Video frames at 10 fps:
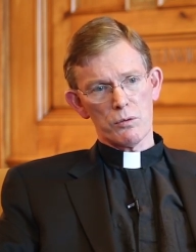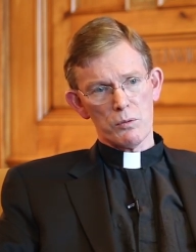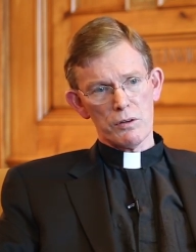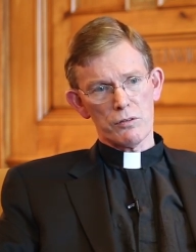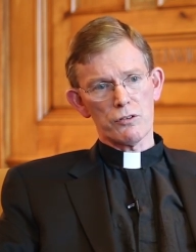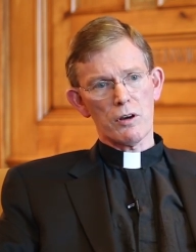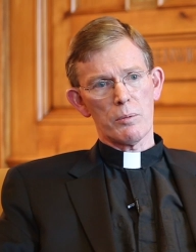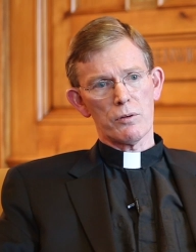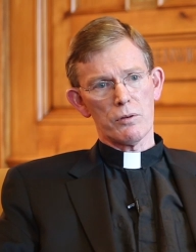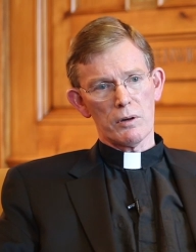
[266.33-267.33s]
through research
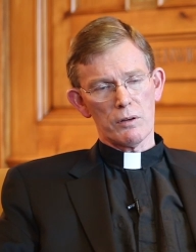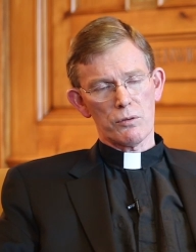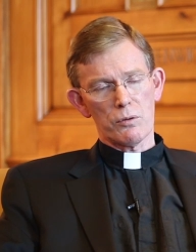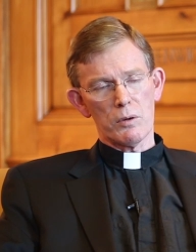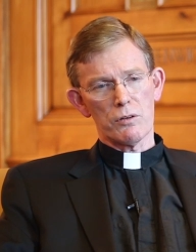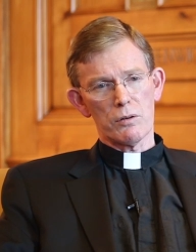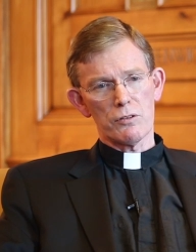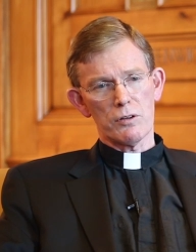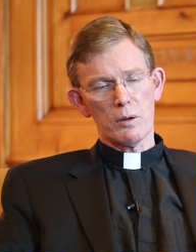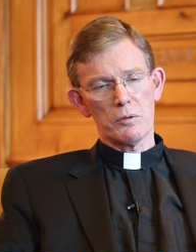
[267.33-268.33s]
opportunities, through
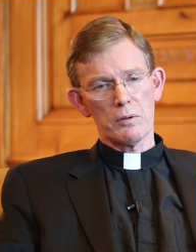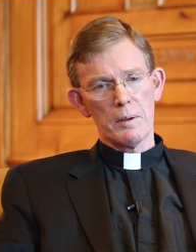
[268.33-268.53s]
internships.